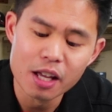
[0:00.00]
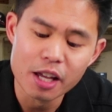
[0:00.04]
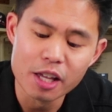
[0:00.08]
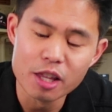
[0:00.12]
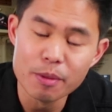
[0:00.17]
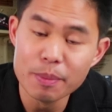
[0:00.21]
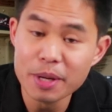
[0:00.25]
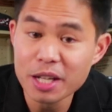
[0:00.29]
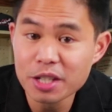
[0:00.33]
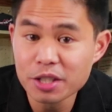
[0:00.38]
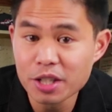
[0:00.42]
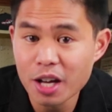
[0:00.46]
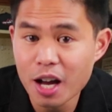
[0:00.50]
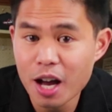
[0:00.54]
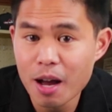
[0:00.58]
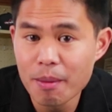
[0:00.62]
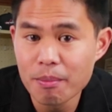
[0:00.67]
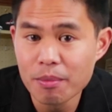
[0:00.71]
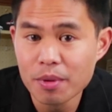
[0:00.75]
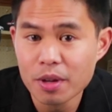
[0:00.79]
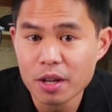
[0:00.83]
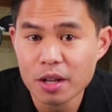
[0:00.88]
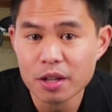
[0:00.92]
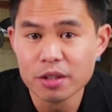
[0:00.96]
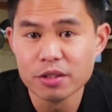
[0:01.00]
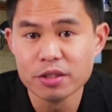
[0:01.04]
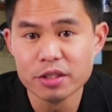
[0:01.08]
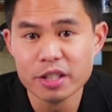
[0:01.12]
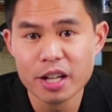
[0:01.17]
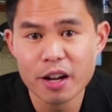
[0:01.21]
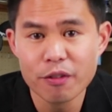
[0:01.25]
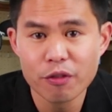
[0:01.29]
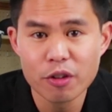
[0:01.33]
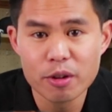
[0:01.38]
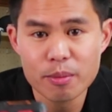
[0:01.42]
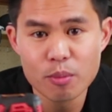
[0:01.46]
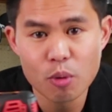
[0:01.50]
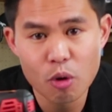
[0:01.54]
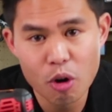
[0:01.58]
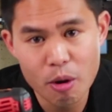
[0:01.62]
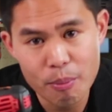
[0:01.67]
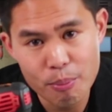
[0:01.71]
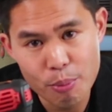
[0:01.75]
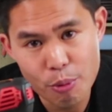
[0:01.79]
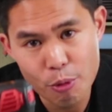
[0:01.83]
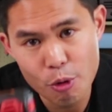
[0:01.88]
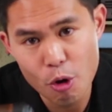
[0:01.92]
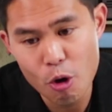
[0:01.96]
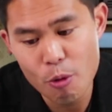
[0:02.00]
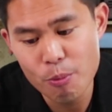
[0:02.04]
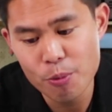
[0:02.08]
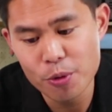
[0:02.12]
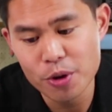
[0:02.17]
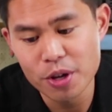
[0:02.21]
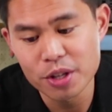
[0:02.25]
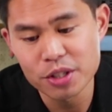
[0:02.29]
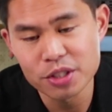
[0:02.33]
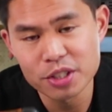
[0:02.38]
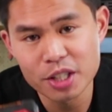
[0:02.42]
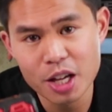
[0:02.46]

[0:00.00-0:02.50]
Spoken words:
In the meantime, definitely more appropriate